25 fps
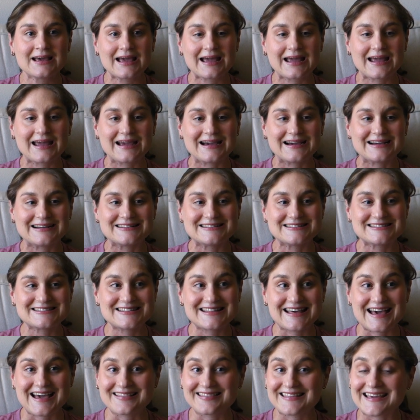And
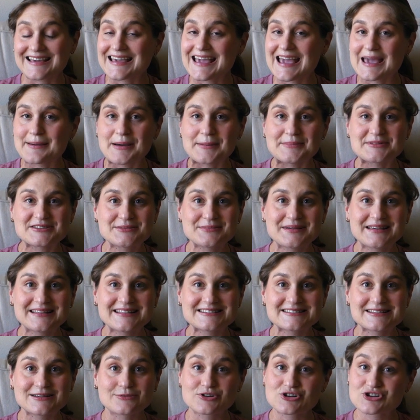then they came up to me and they
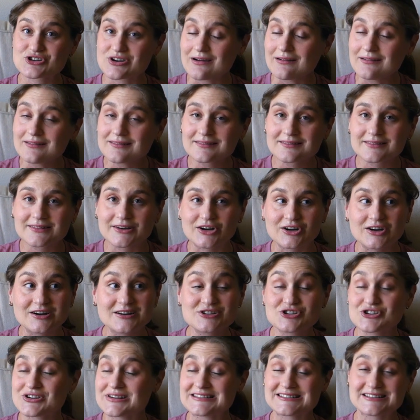said, Rochelle, you're in
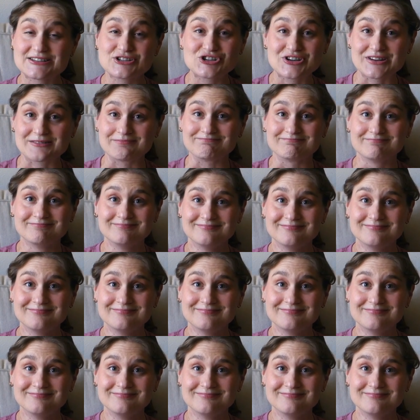transition.